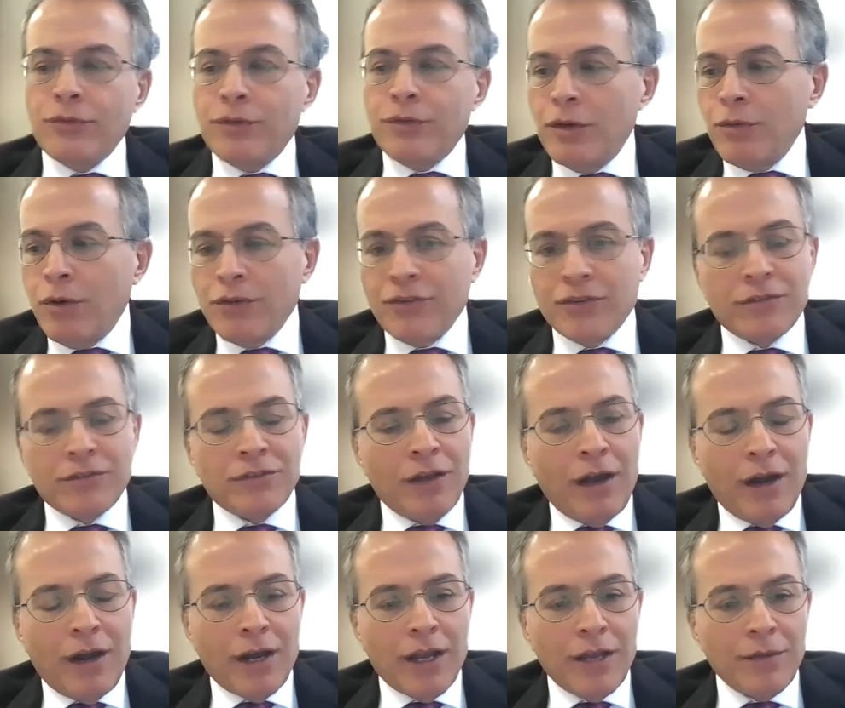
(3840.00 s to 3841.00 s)
There was a
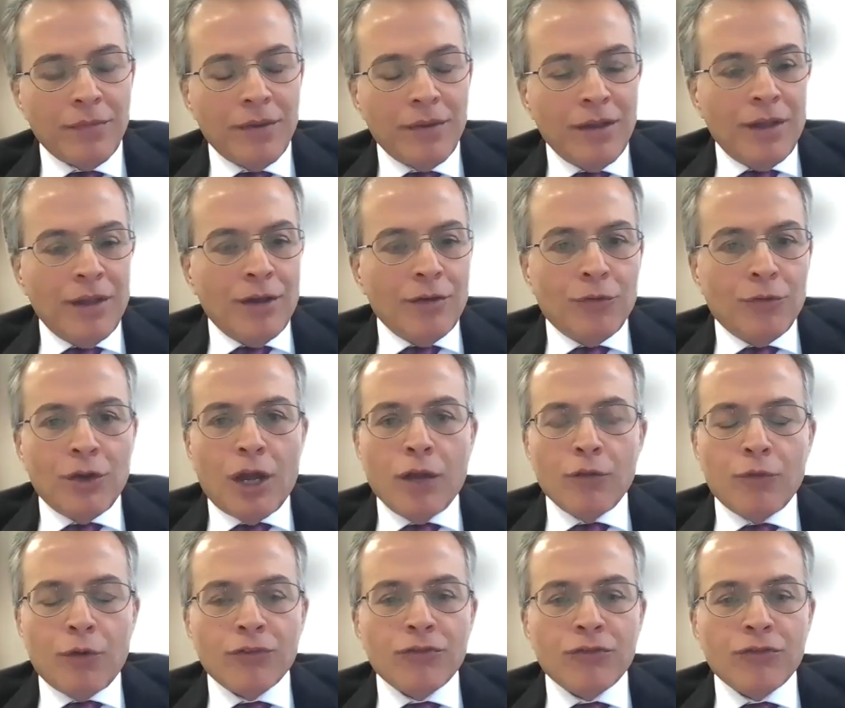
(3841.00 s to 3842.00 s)
time when
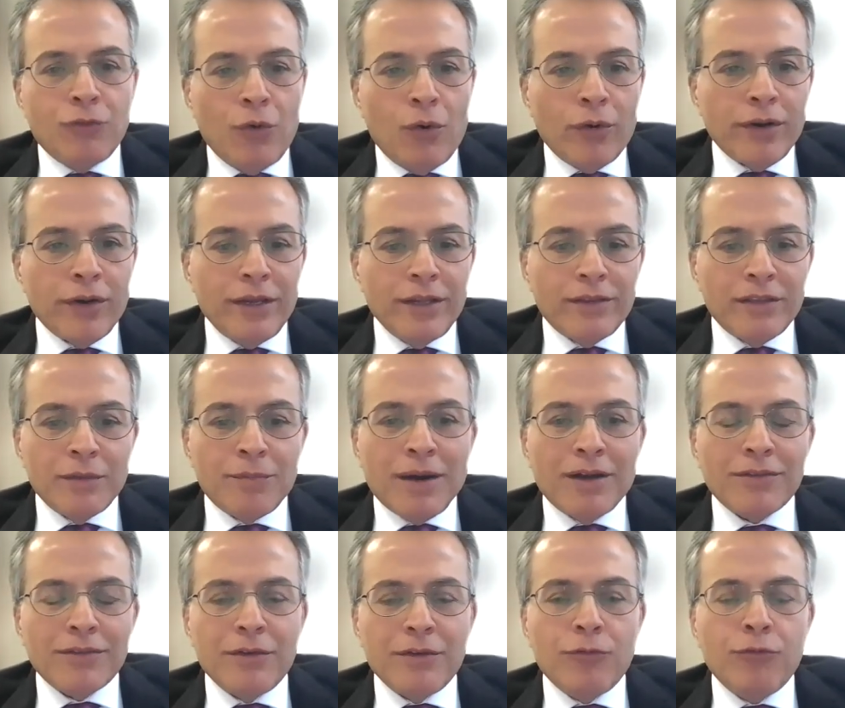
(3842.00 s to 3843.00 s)
I was worried
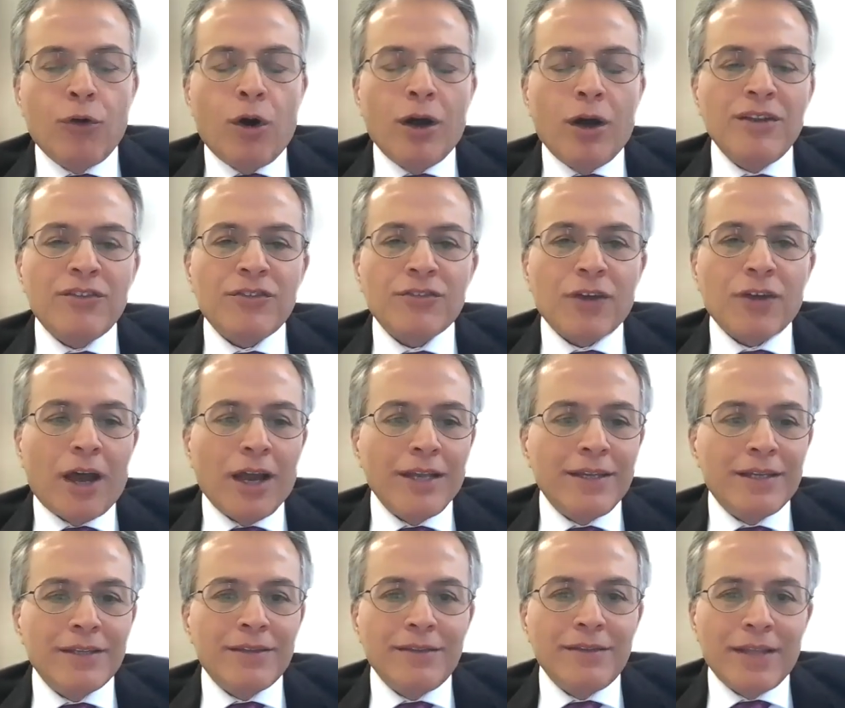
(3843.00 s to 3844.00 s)
about the
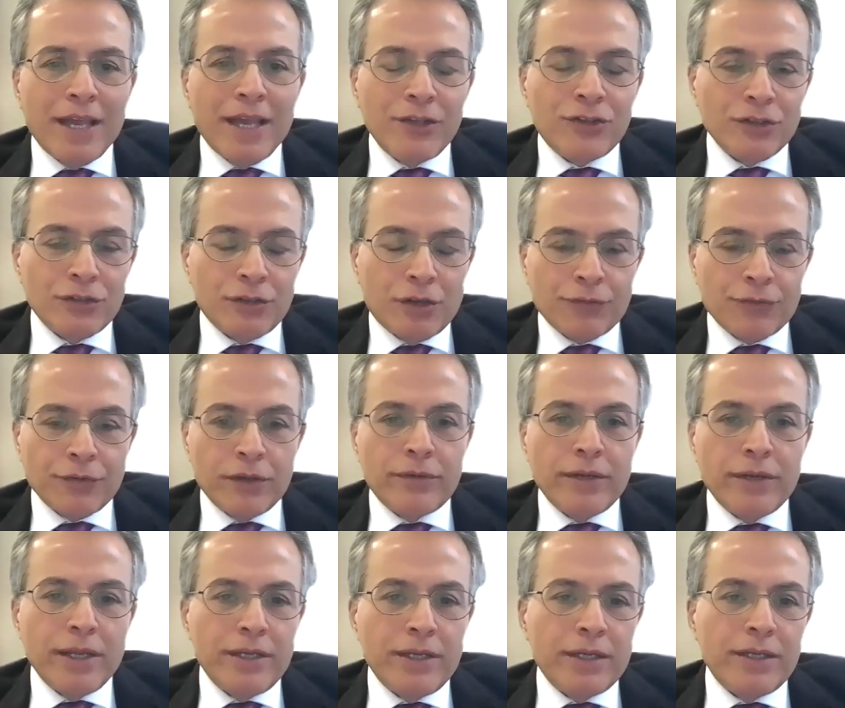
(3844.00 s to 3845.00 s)
one-sided nature of
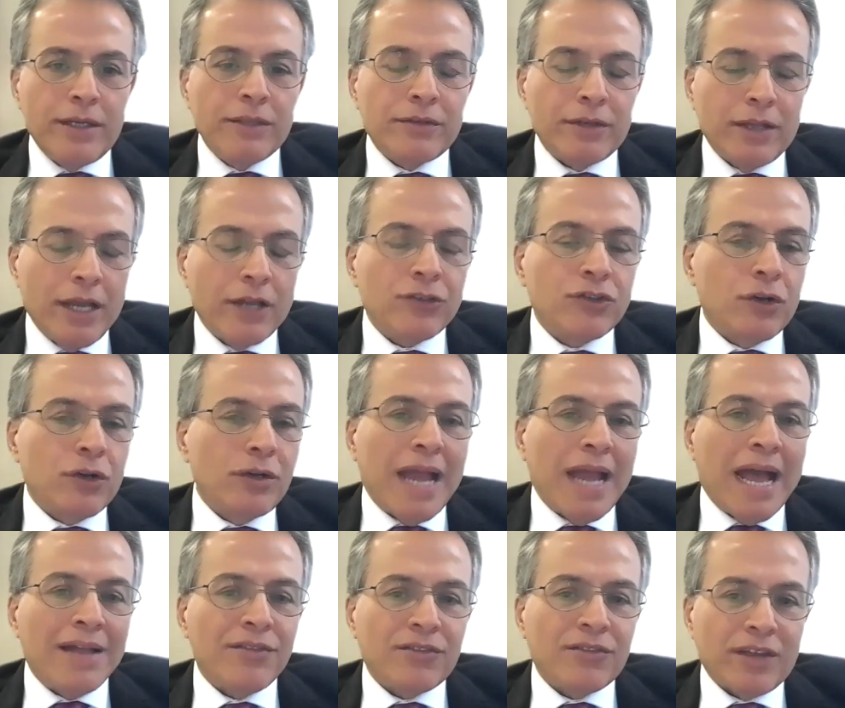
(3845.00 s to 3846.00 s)
Iranian intellectual
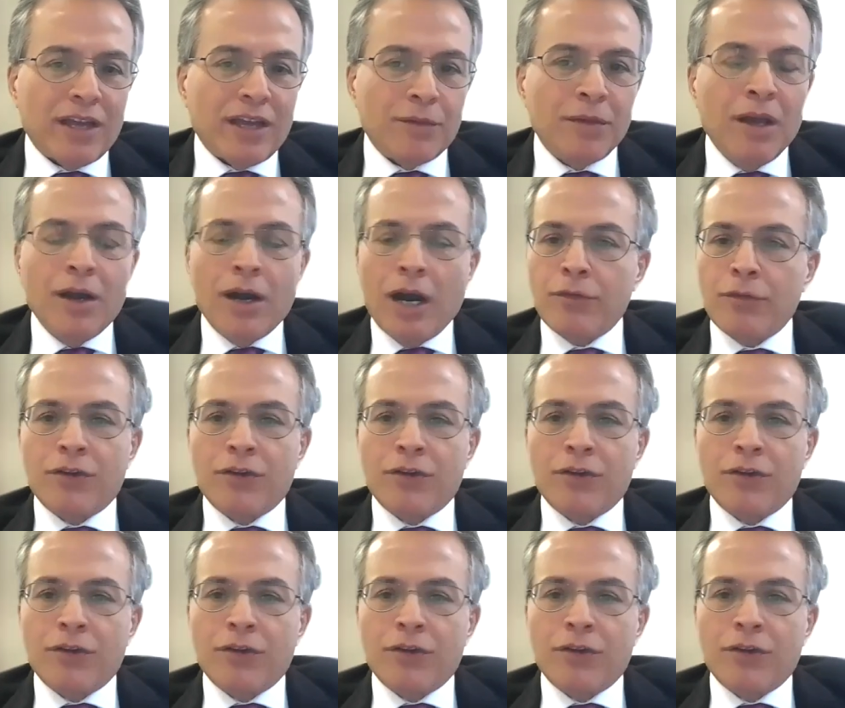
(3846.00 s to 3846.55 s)
landscape.